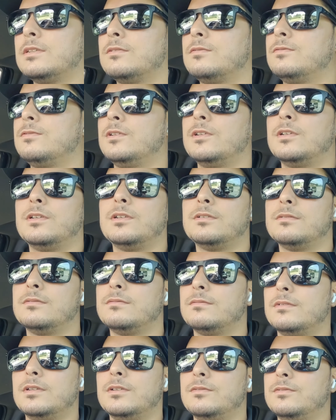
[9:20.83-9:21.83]
if you're
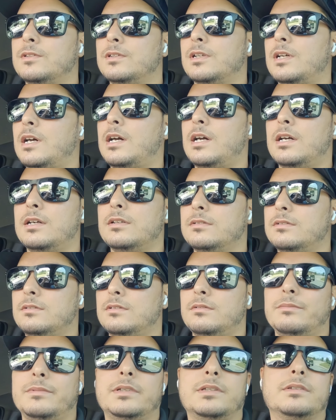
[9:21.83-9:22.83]
not,
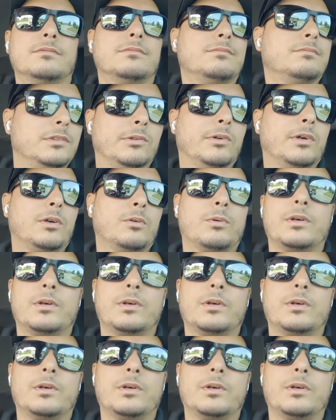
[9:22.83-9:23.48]
I mean, you ain't